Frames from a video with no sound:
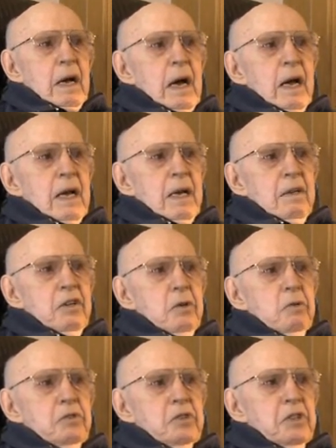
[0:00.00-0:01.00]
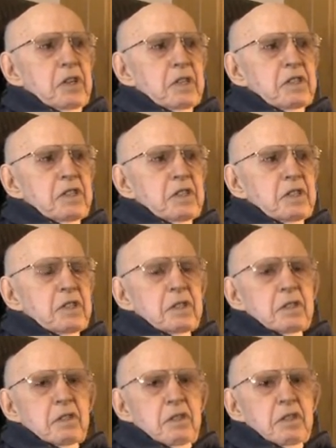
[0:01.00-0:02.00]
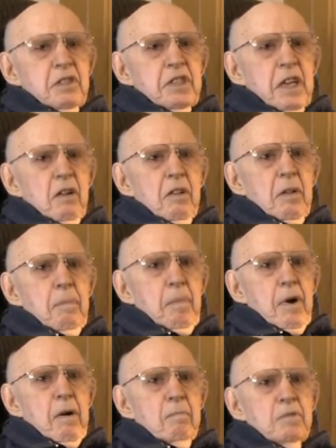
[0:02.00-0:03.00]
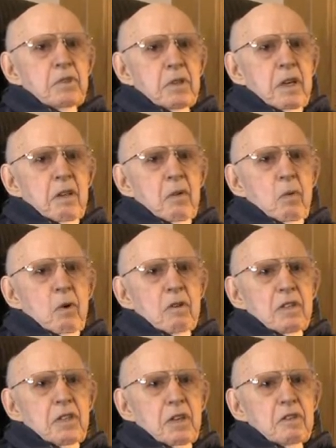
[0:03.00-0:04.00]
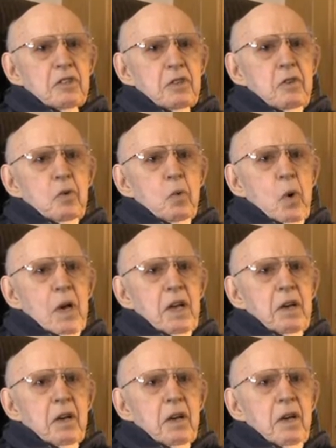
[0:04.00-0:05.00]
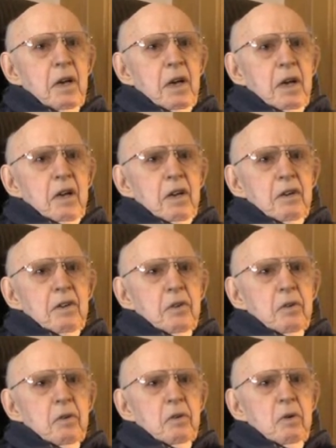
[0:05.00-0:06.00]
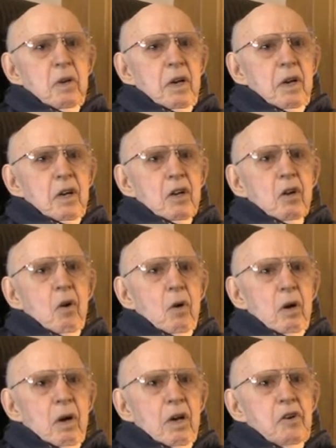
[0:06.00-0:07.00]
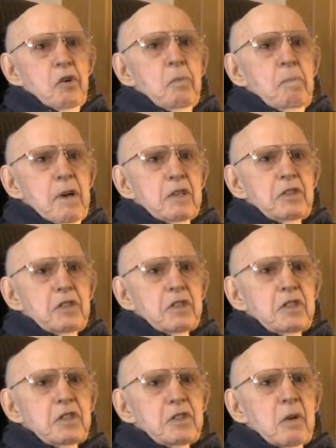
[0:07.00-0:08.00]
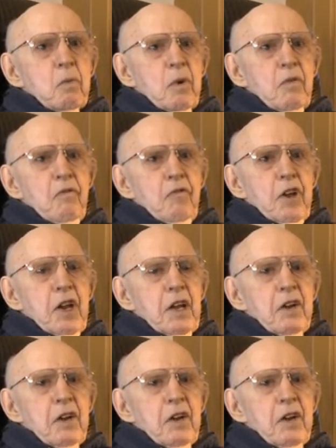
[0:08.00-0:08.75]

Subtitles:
I used this to sell the pumps. In other words, here's a new way to go, a new business that would fit